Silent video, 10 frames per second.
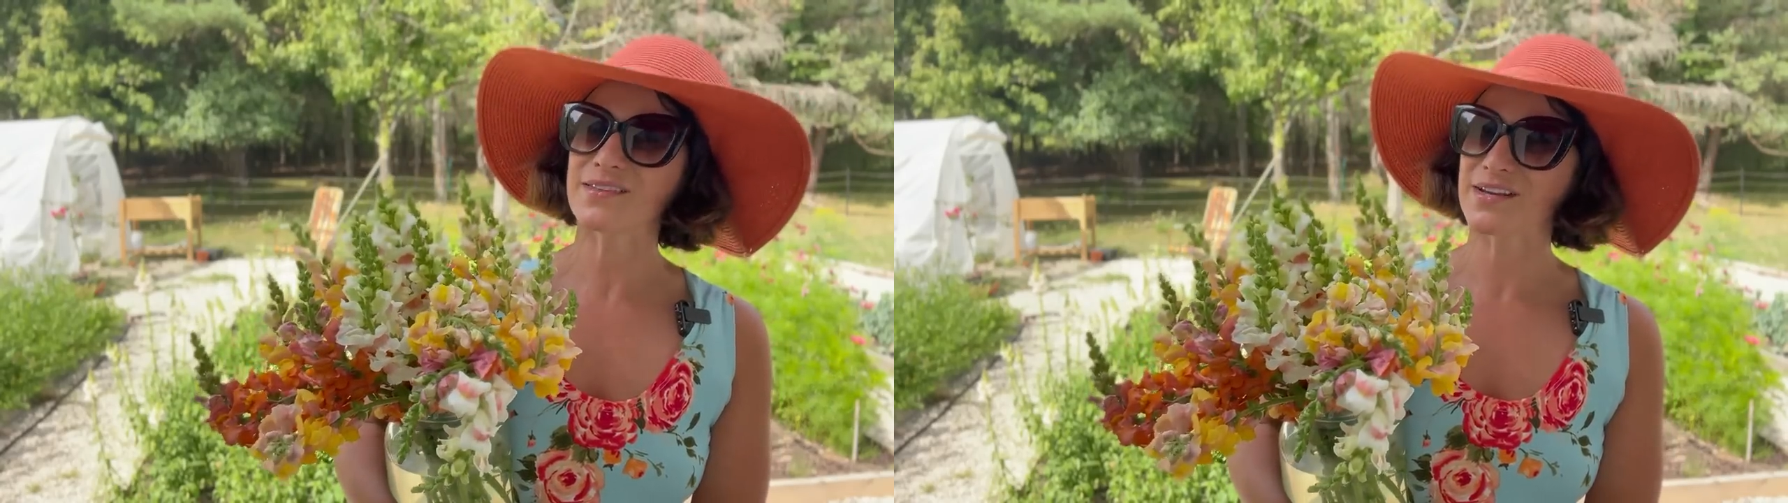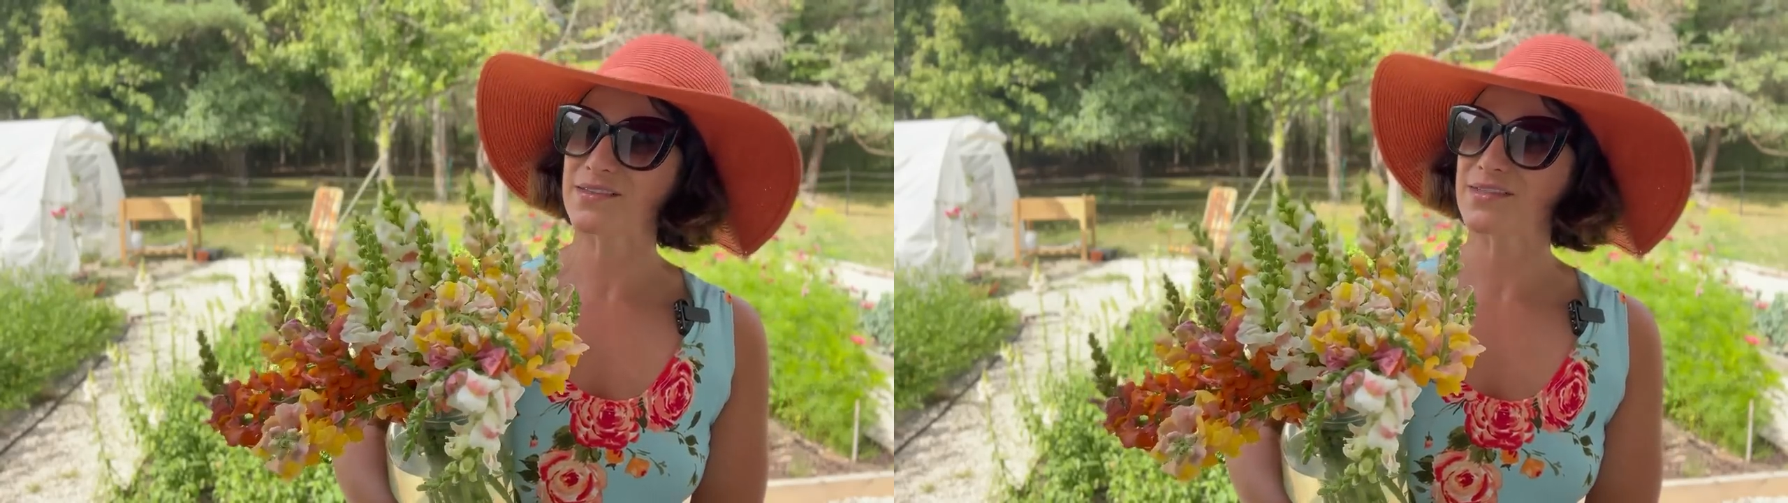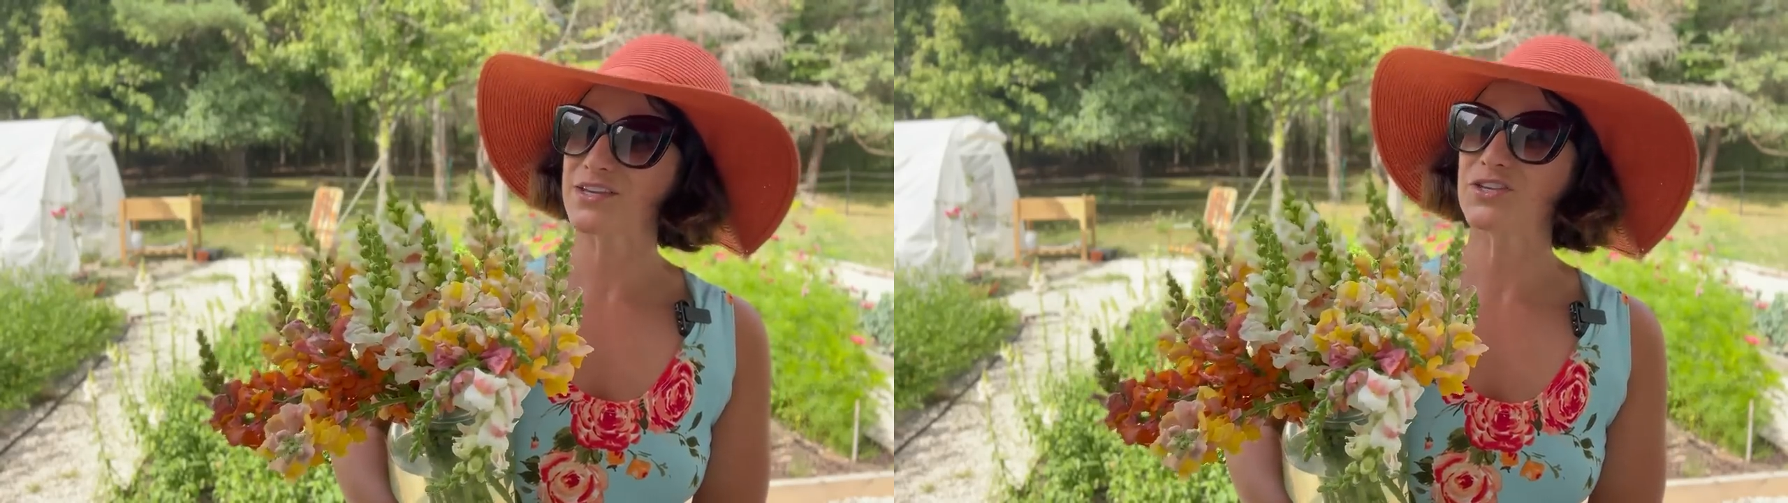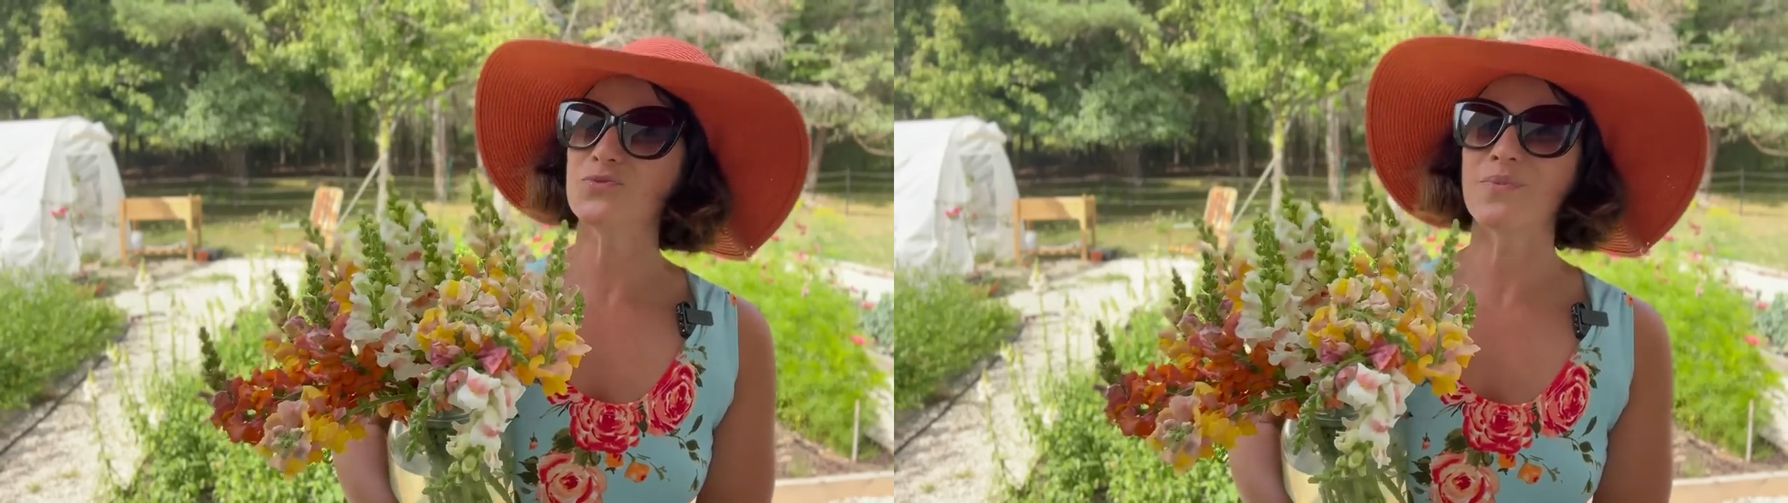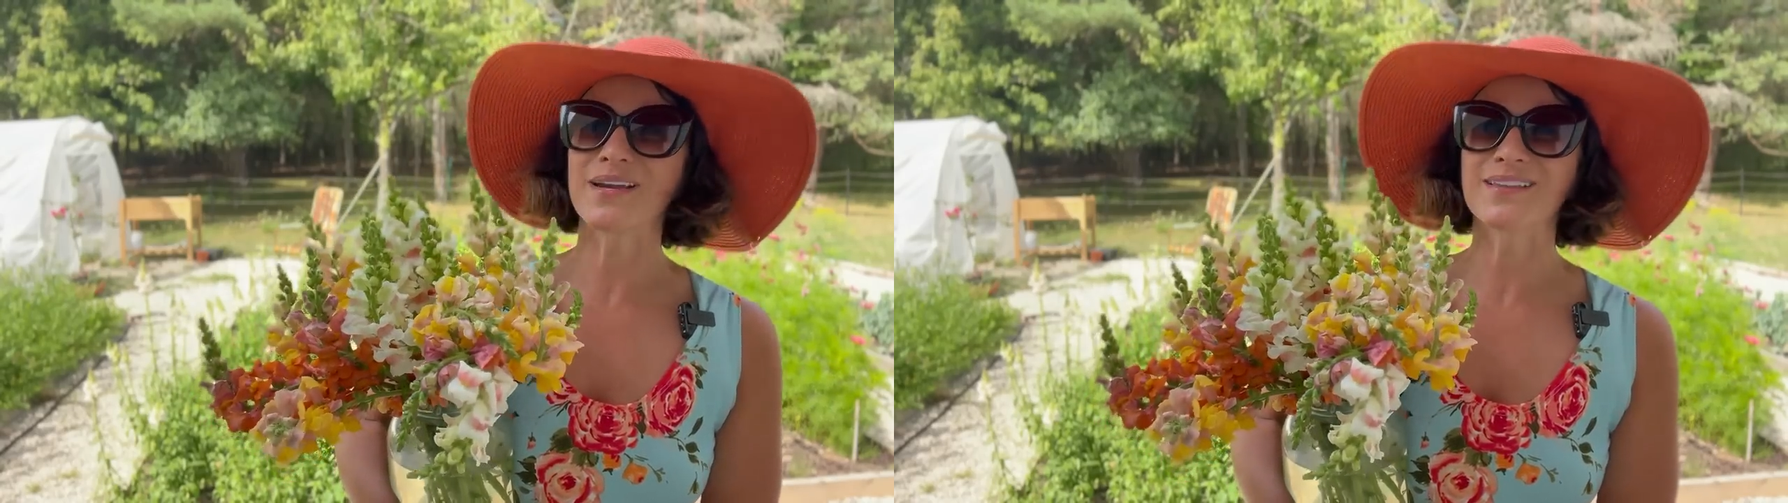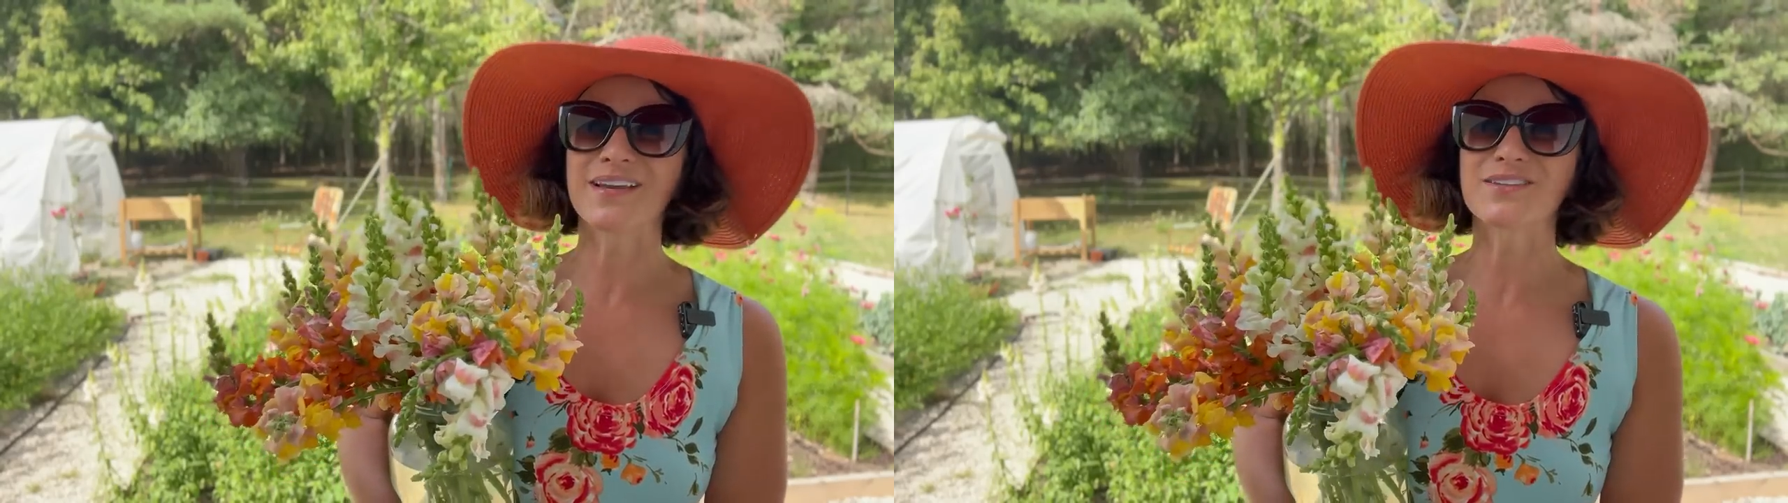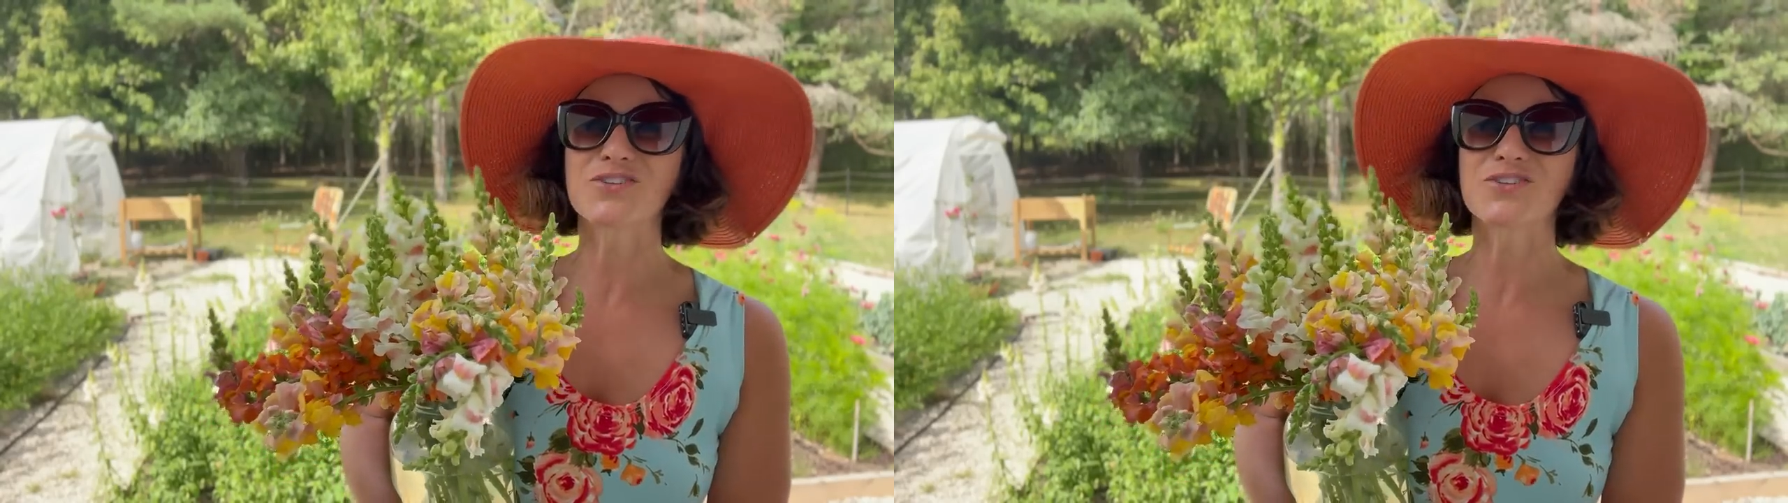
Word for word: that I think you might like